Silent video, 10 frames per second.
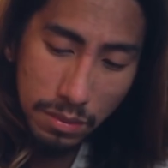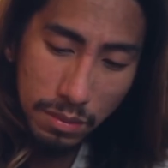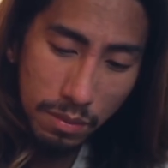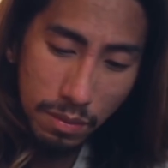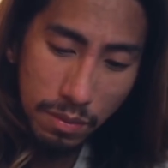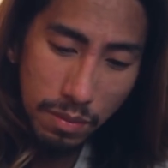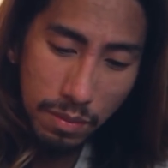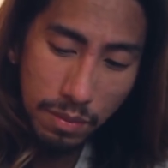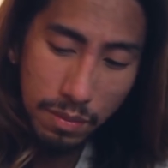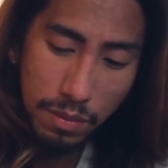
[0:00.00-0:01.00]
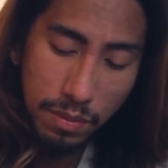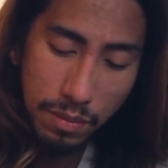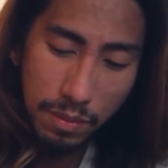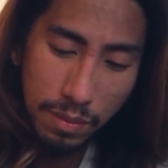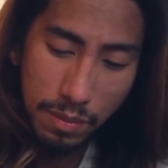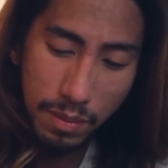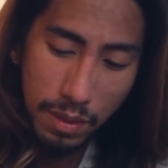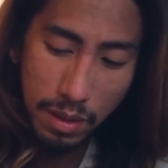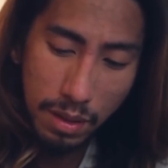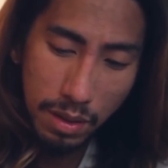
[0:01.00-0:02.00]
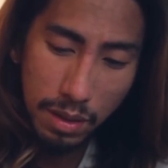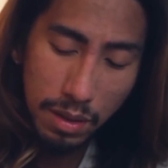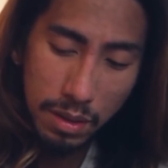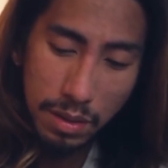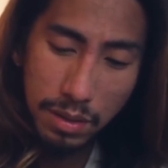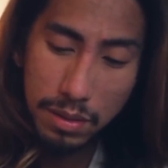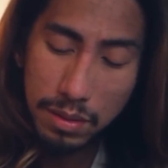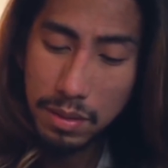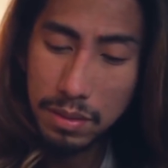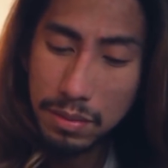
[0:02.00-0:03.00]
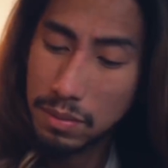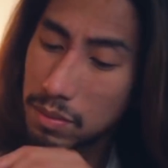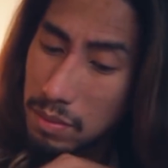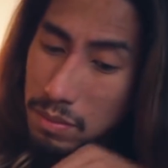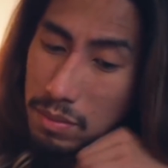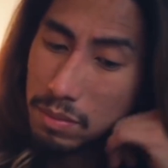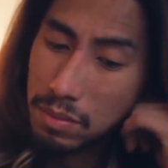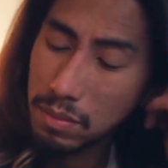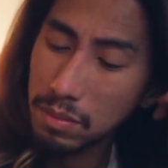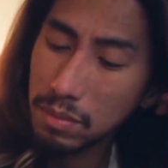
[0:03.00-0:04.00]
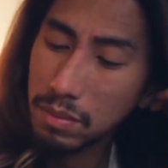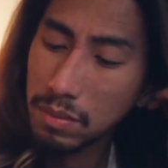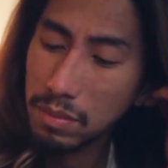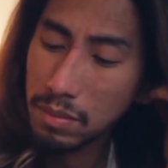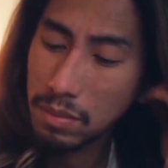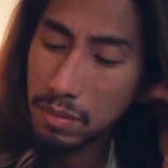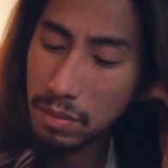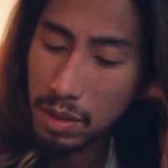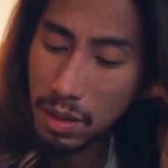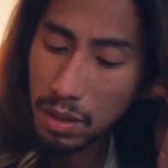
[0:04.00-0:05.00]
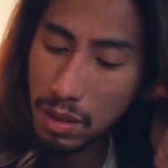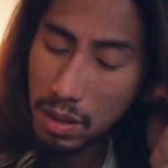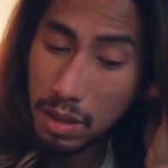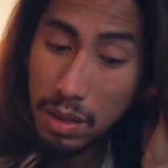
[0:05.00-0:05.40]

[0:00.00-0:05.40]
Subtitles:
No one is speaking in this clip.